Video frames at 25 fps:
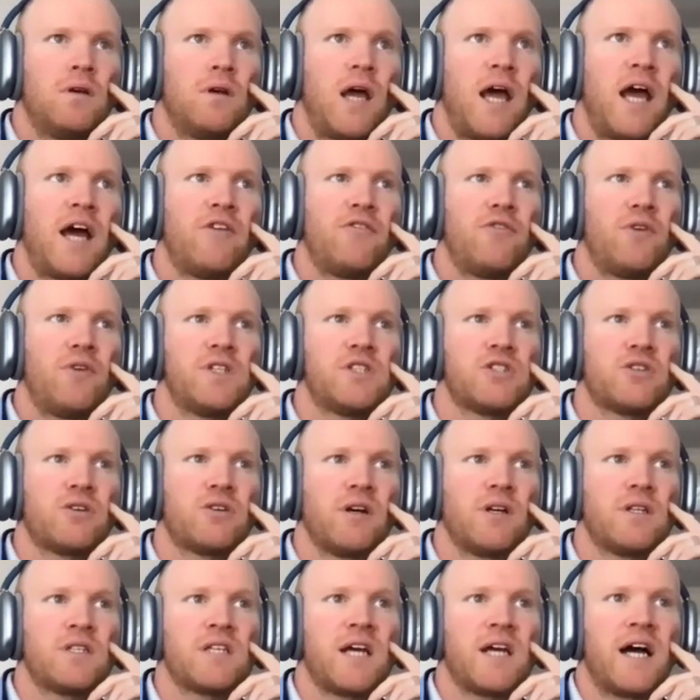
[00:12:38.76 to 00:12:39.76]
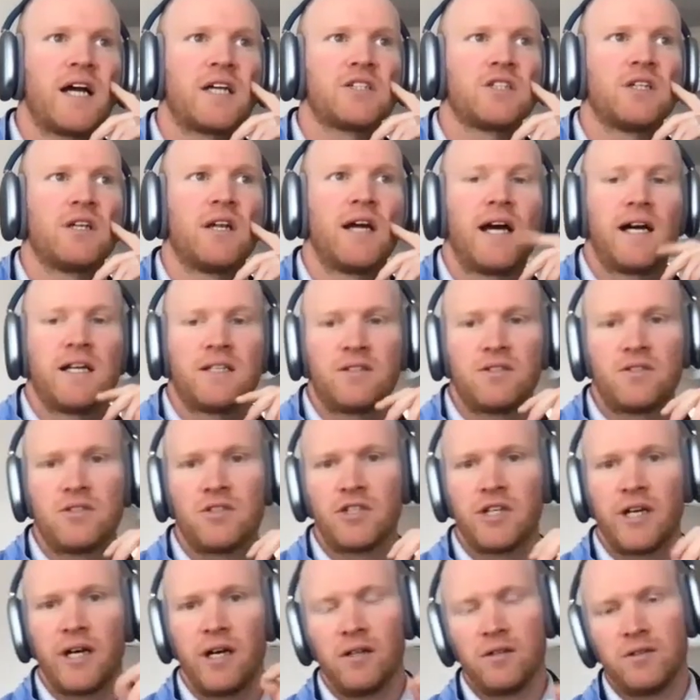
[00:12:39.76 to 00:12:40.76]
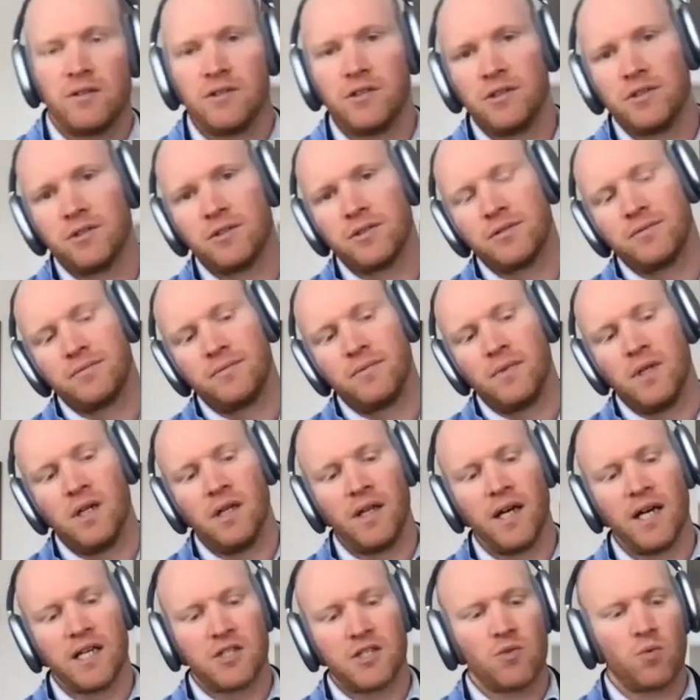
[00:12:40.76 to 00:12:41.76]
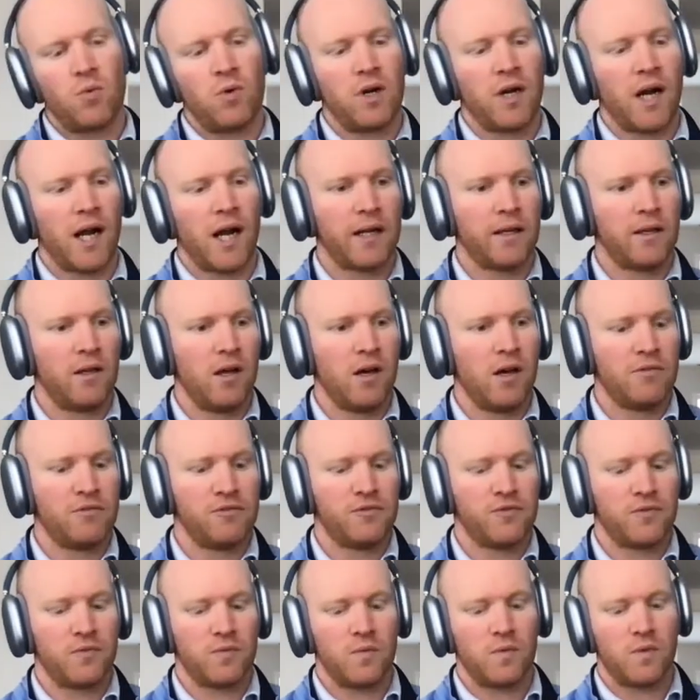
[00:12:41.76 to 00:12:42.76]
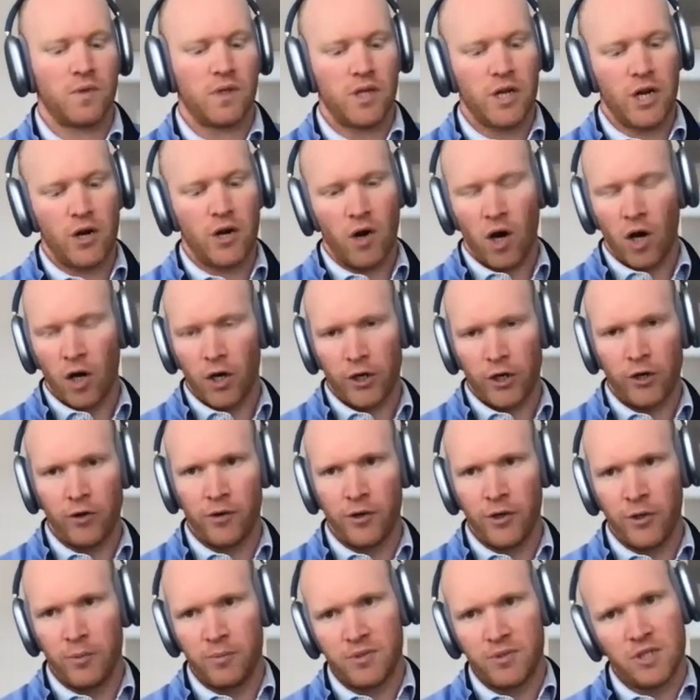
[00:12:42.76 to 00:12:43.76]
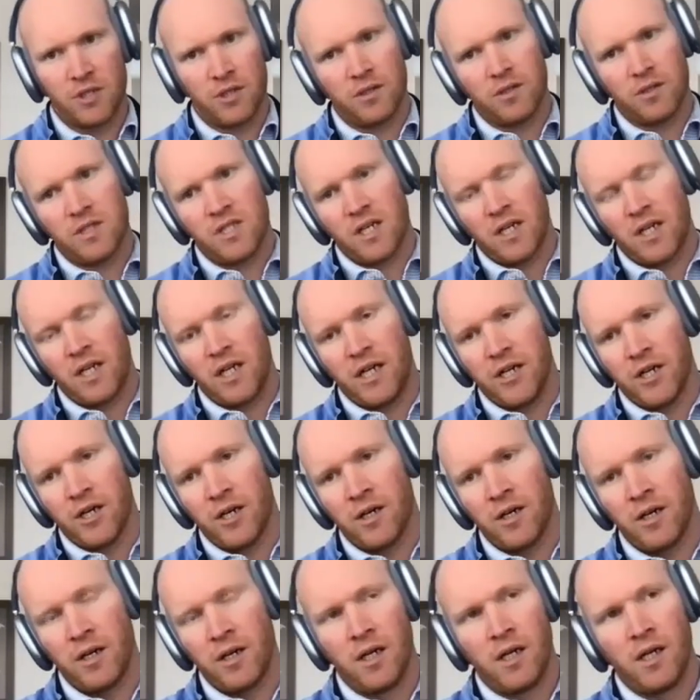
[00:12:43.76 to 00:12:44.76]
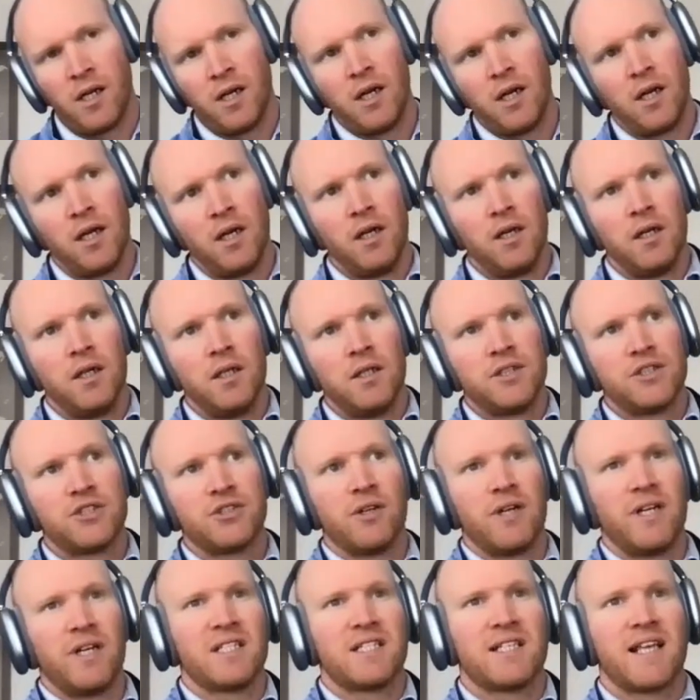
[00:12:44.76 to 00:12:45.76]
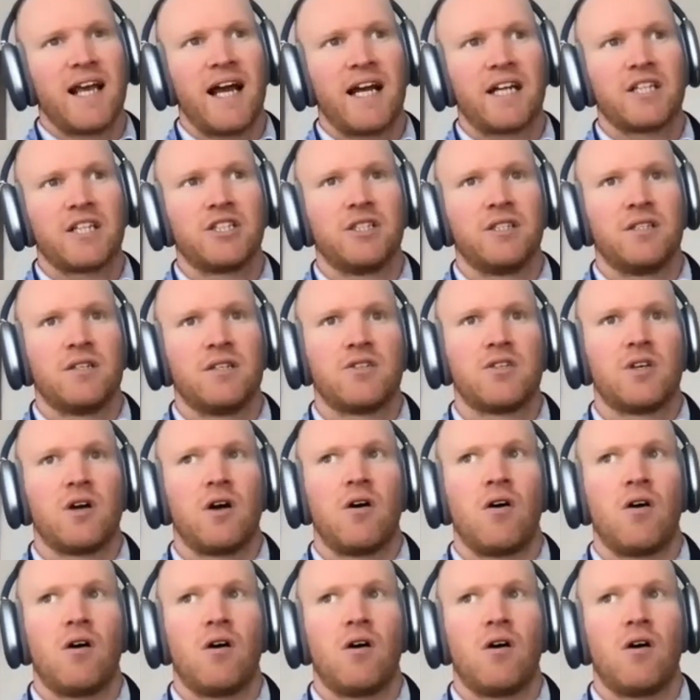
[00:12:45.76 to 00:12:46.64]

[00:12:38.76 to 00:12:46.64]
Every transaction has its challenges, and that's what I'd love, our group to hear. Transactions,